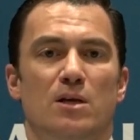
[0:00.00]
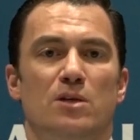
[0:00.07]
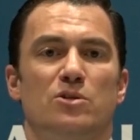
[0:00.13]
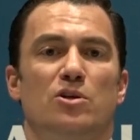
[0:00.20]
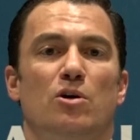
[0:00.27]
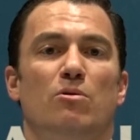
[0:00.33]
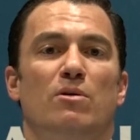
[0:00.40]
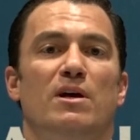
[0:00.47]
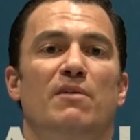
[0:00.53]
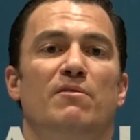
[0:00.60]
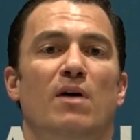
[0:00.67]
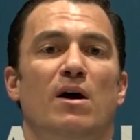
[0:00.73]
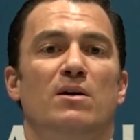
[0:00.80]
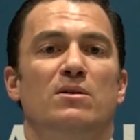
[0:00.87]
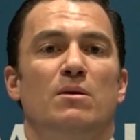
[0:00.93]
So if
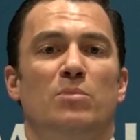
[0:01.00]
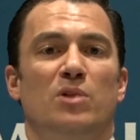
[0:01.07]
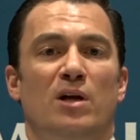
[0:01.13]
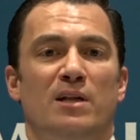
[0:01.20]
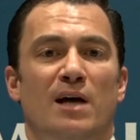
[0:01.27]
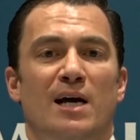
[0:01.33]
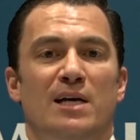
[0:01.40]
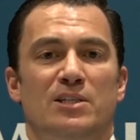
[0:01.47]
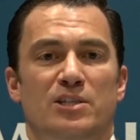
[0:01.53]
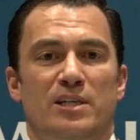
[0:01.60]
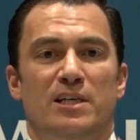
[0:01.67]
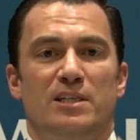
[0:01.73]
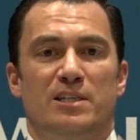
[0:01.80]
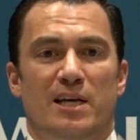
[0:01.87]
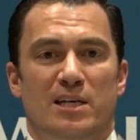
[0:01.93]
blood
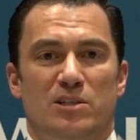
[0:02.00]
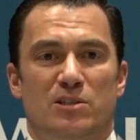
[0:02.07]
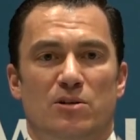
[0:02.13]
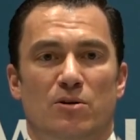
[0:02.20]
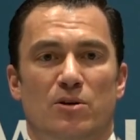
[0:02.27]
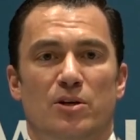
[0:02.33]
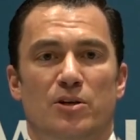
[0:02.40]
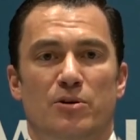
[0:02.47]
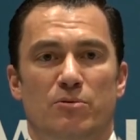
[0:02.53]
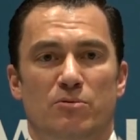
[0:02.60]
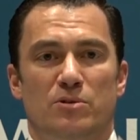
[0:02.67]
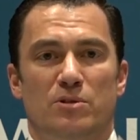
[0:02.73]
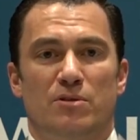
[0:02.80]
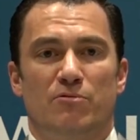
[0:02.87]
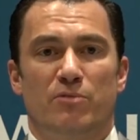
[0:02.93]
IgE tests are
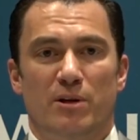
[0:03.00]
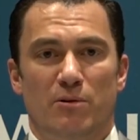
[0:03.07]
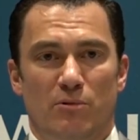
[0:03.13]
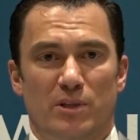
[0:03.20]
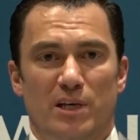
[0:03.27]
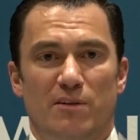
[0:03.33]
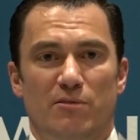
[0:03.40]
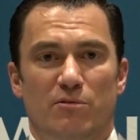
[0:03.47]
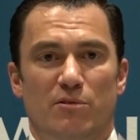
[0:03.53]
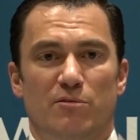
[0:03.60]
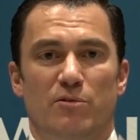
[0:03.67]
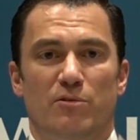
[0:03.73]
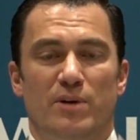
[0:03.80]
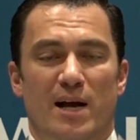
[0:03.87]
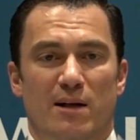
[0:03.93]
used frequently for
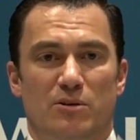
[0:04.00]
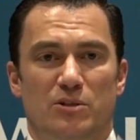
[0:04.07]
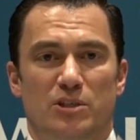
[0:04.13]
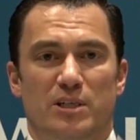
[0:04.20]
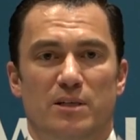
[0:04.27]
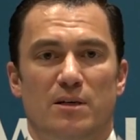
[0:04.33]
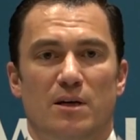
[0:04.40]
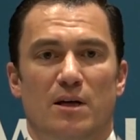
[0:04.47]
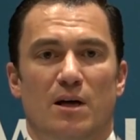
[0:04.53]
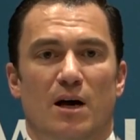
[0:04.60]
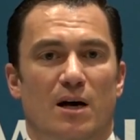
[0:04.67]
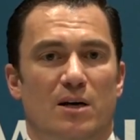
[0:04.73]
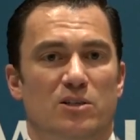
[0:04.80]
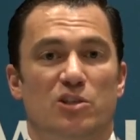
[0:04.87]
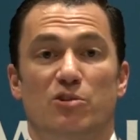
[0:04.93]
food allergy
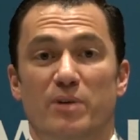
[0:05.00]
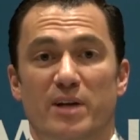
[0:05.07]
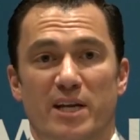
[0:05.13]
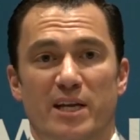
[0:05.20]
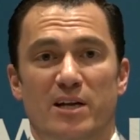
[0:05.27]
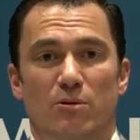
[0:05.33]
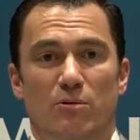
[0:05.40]
screening